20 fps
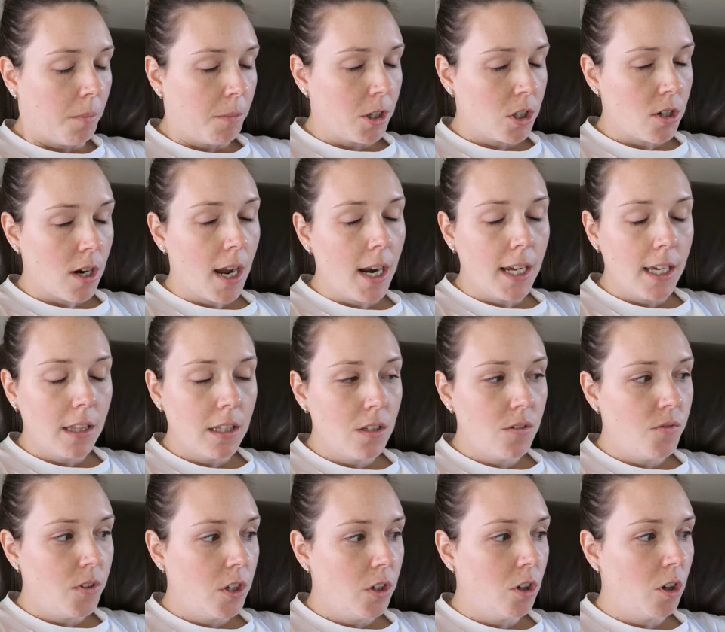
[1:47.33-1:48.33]
I'm gonna try to get
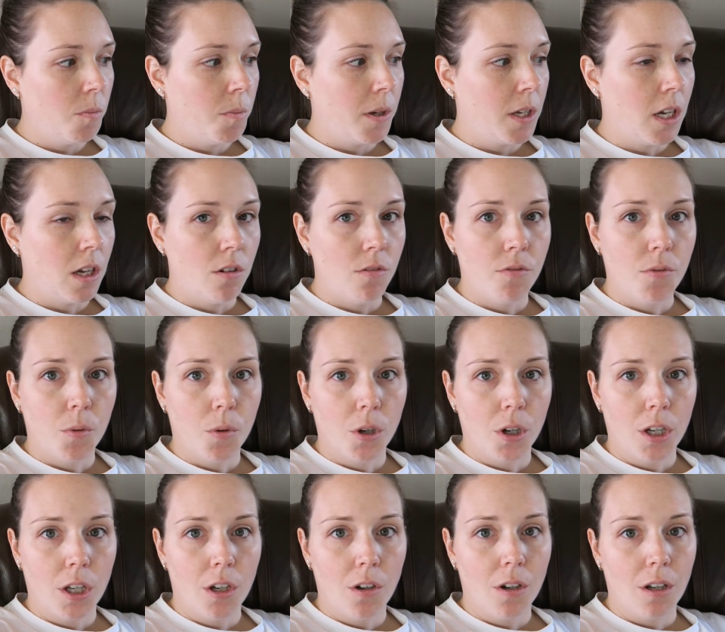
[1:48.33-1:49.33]
this video up again
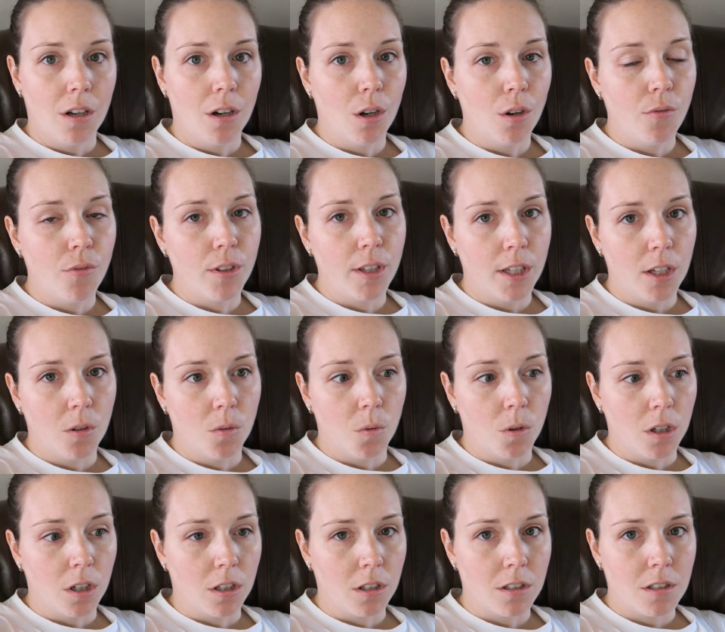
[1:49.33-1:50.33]
for you, and hopefully it
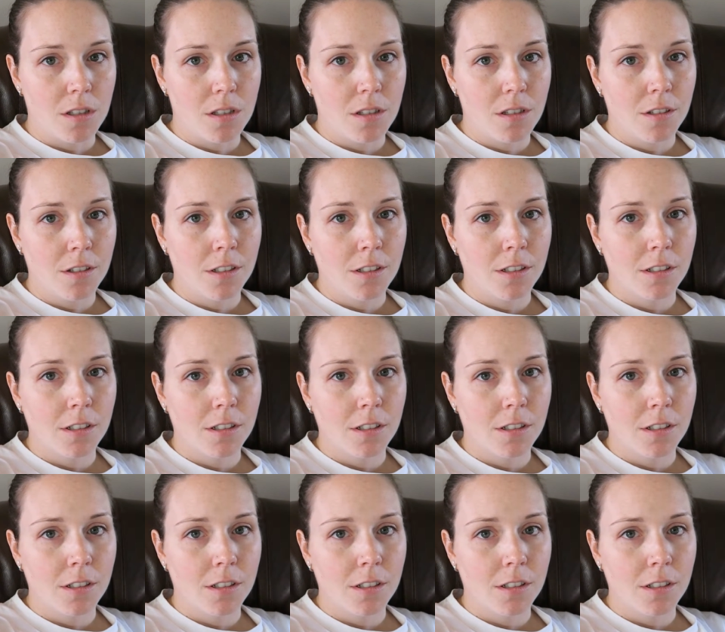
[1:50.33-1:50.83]
works.